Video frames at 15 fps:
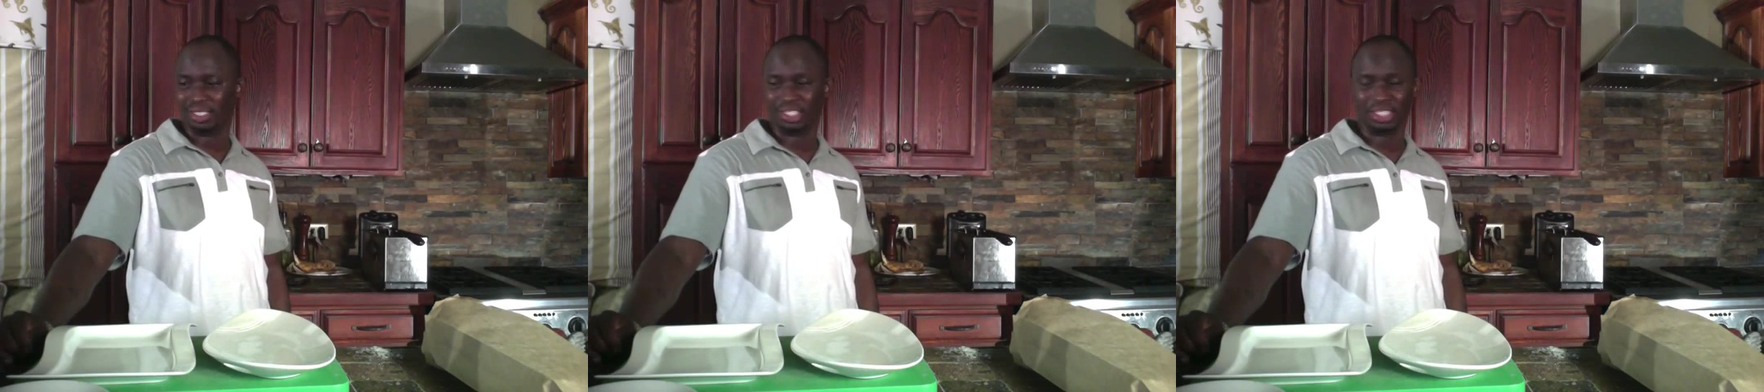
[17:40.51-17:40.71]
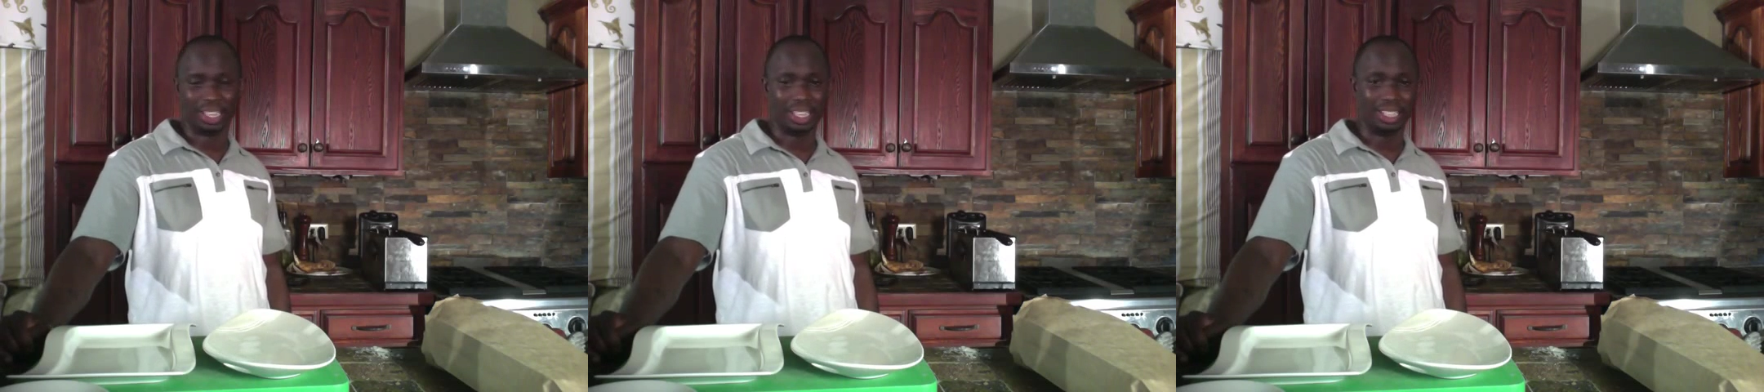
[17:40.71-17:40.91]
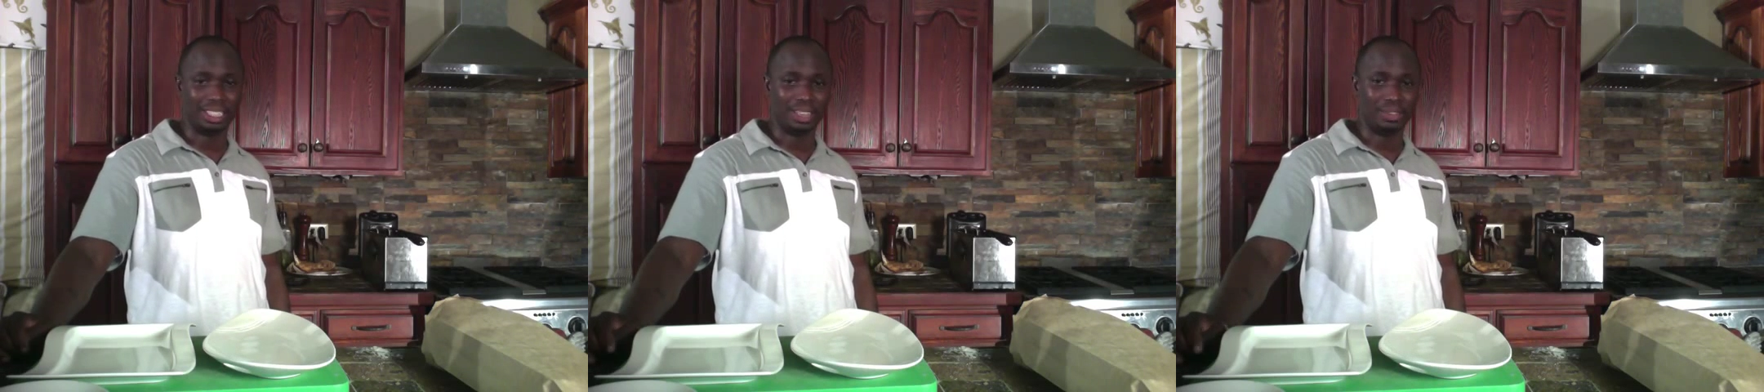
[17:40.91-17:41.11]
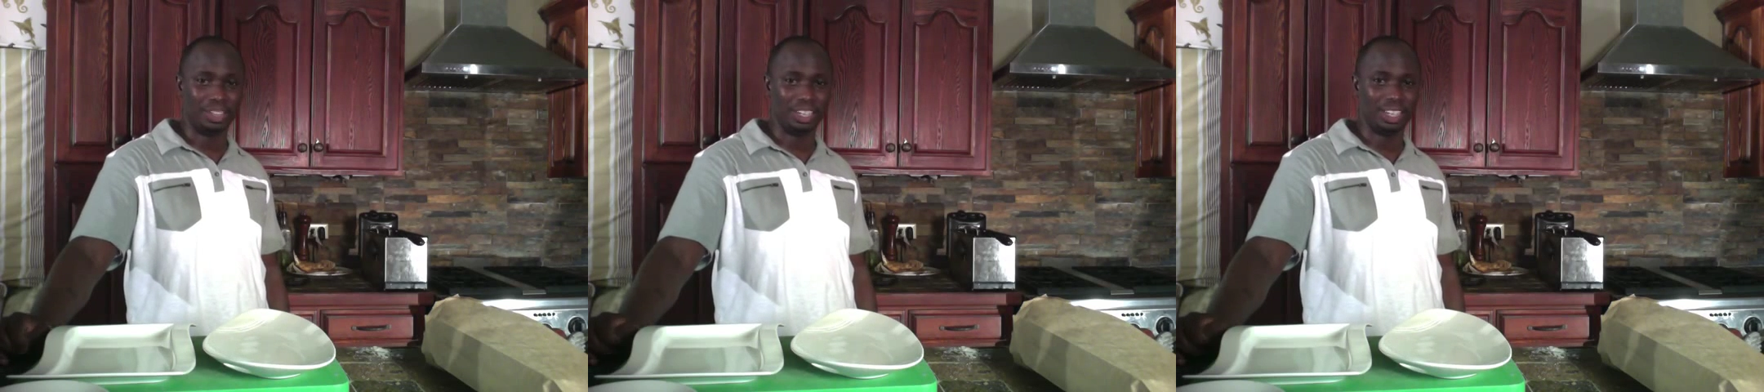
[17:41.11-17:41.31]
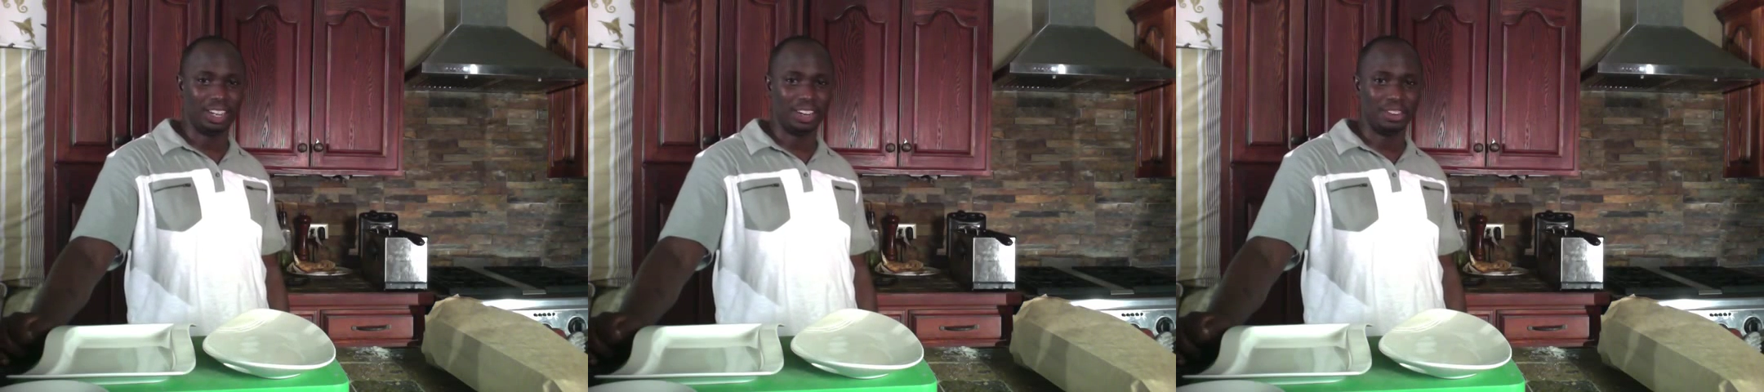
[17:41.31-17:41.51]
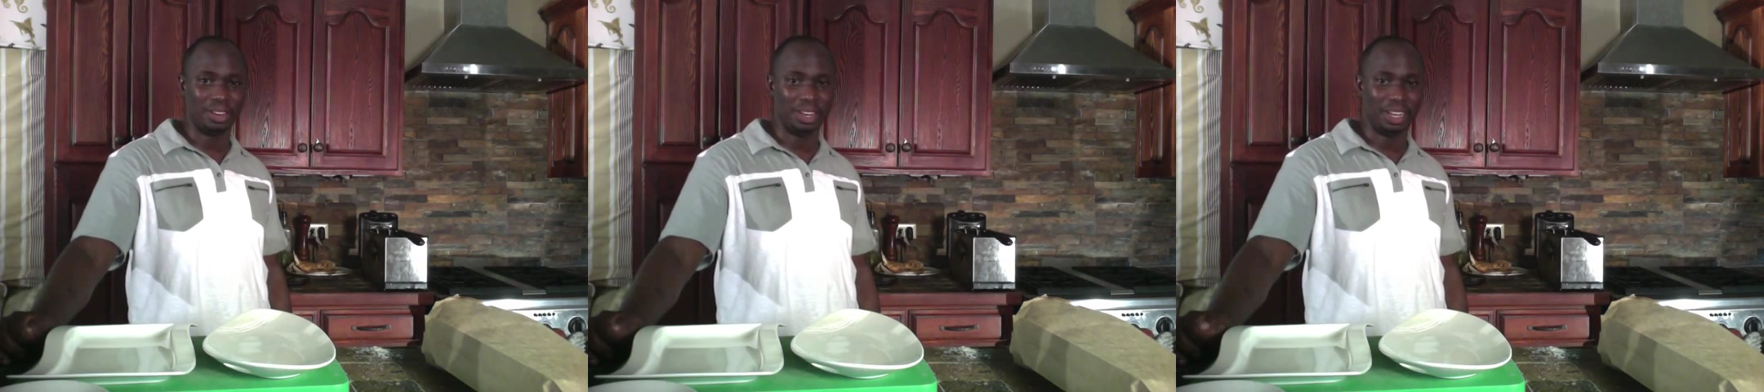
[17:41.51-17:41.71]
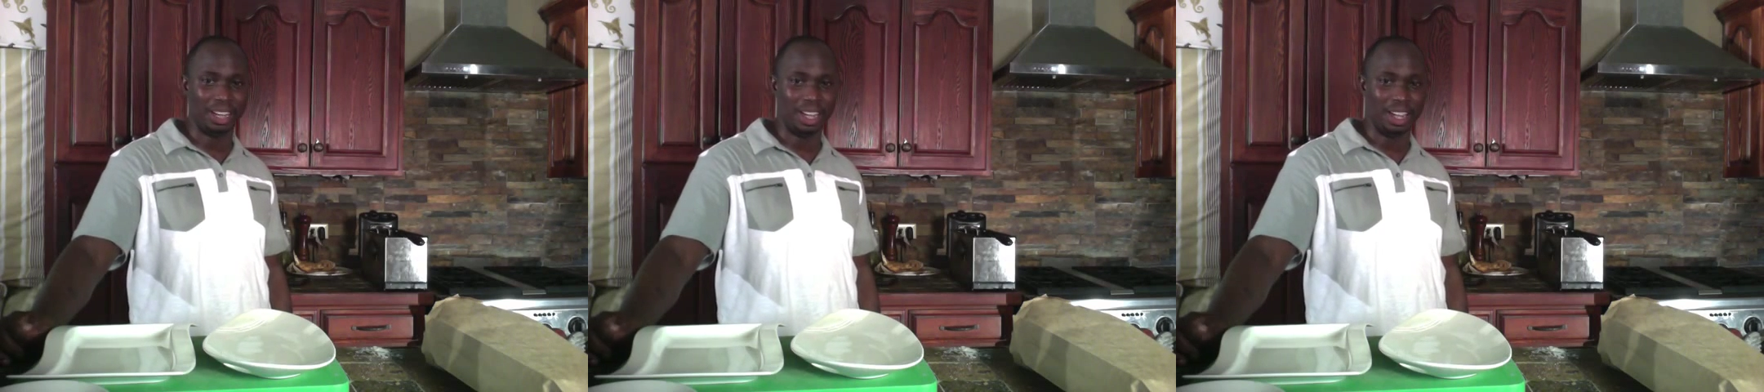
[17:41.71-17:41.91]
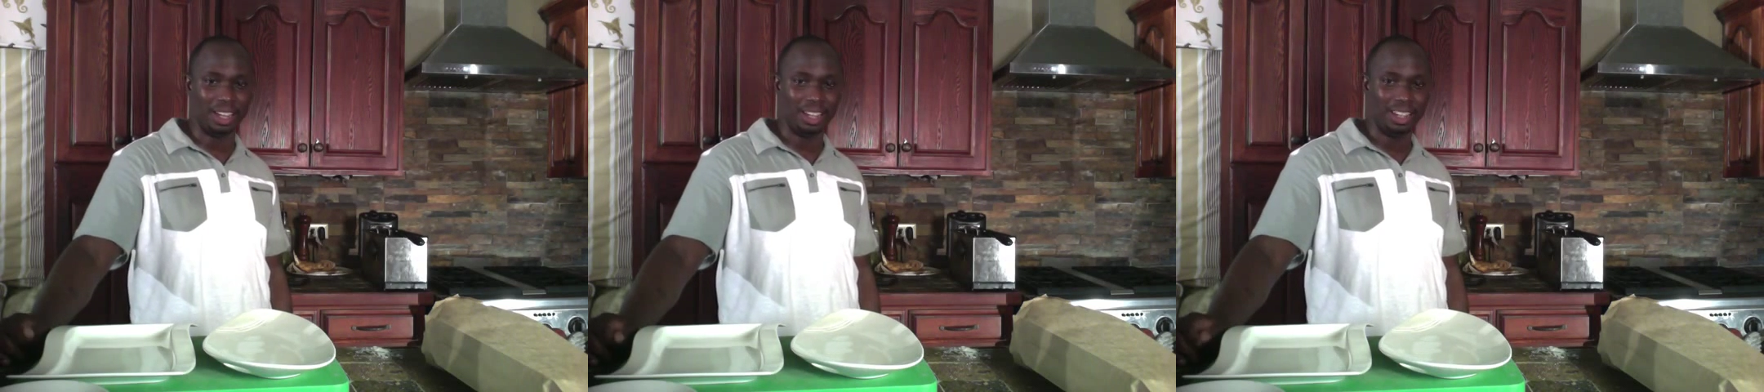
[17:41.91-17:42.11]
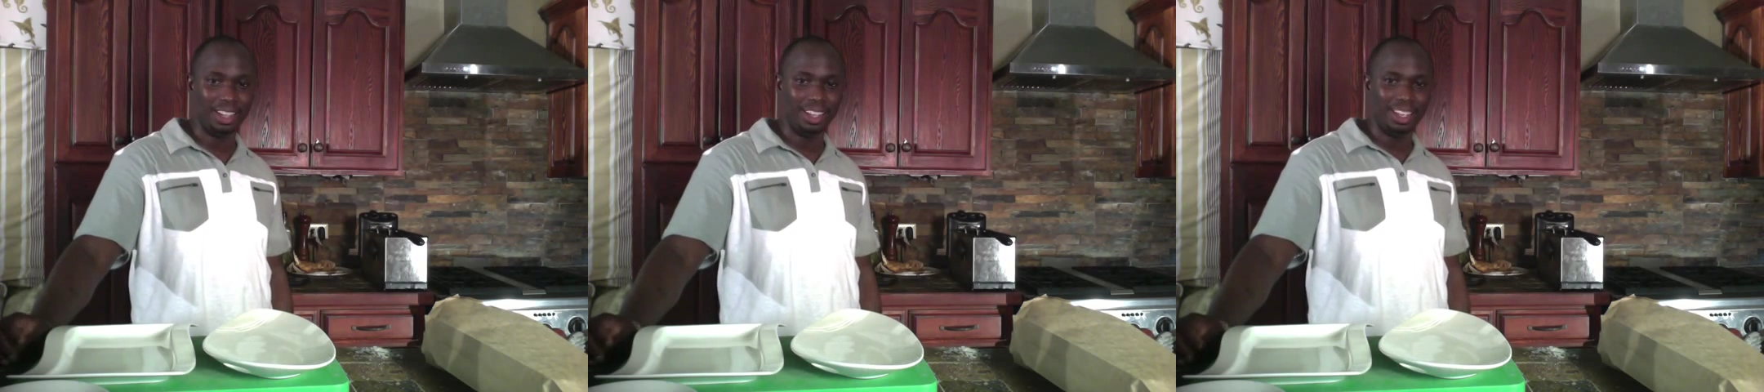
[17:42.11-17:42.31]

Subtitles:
Chicken's giving you gonorrhea now?"